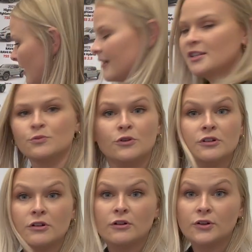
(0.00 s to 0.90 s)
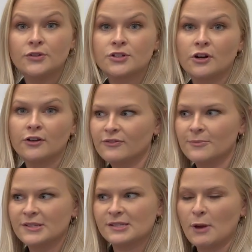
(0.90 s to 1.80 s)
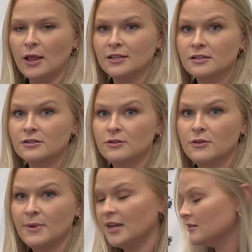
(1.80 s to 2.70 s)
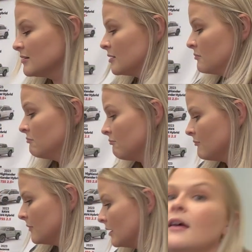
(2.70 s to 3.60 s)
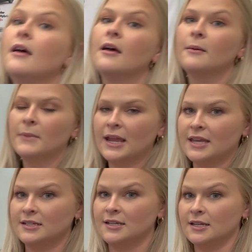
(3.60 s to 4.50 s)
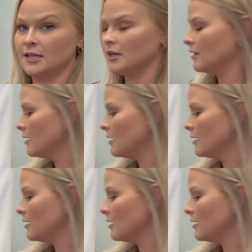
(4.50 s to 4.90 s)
guess we'll start from the smallest to the biggest. My handy dandy